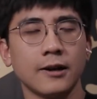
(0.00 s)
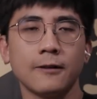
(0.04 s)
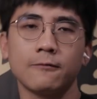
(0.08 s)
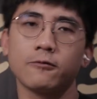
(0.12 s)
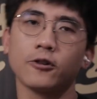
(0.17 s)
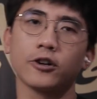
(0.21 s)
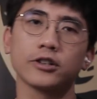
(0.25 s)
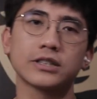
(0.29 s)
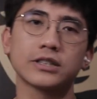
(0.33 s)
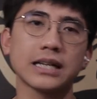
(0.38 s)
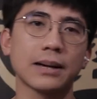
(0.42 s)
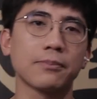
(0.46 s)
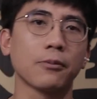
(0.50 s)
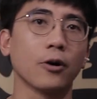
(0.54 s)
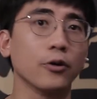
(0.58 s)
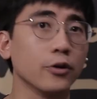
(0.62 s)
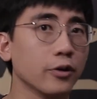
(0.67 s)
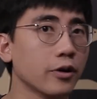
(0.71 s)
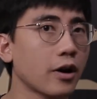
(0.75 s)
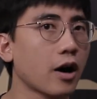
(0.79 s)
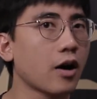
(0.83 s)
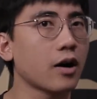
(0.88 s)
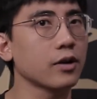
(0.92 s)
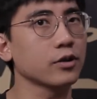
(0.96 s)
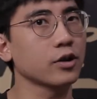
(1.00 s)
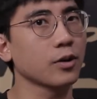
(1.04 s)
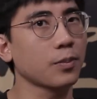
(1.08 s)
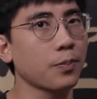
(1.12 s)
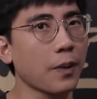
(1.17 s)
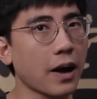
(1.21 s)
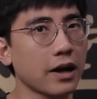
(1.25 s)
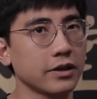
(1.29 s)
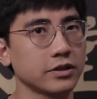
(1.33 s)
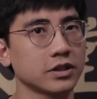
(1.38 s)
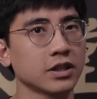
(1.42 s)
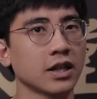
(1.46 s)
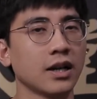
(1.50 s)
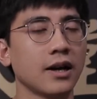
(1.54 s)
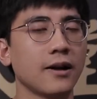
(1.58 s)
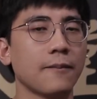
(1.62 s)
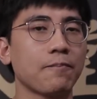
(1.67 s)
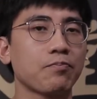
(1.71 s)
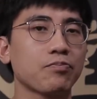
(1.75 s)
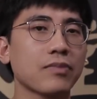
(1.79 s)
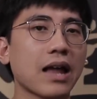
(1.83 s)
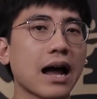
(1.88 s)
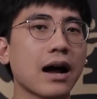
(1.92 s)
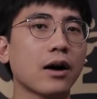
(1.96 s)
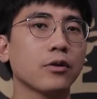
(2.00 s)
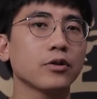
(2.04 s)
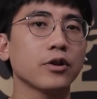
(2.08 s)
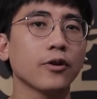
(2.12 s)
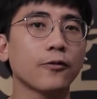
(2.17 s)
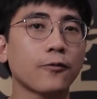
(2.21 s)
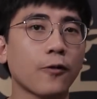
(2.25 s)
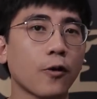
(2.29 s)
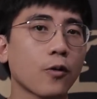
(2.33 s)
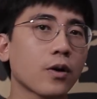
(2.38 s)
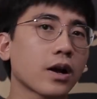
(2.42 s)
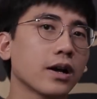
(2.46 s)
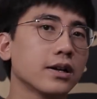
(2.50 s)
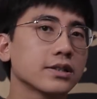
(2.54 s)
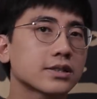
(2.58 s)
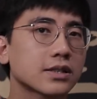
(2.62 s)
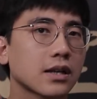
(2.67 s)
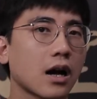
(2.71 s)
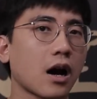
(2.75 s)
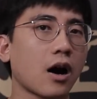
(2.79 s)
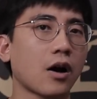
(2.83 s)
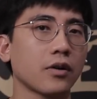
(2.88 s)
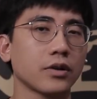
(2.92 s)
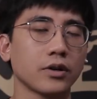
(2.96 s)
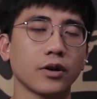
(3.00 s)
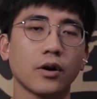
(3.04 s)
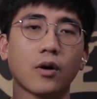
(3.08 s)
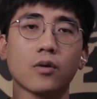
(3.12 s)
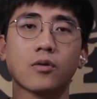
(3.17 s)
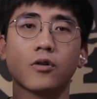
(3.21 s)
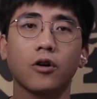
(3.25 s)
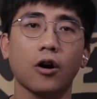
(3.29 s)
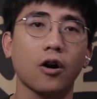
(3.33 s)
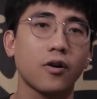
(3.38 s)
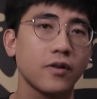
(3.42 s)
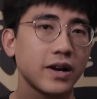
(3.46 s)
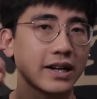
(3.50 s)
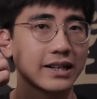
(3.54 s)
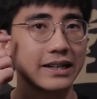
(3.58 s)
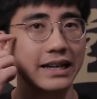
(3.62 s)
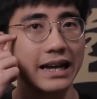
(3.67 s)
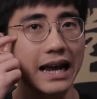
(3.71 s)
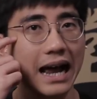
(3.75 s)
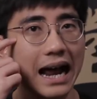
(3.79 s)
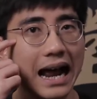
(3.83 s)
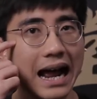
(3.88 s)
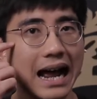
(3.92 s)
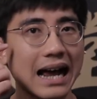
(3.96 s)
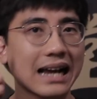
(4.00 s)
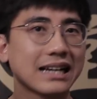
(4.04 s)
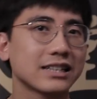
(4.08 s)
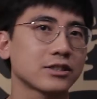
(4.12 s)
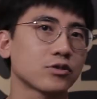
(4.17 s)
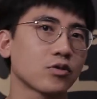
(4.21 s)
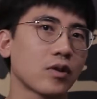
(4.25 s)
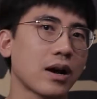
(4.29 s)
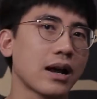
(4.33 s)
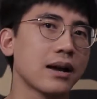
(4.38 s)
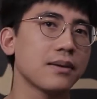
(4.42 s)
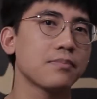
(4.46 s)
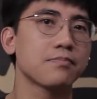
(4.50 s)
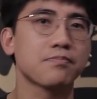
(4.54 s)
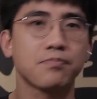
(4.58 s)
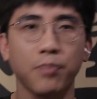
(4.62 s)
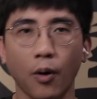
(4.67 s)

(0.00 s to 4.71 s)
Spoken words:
For example, you know how to punch. Now you focus on, you know, growing the eyes, right?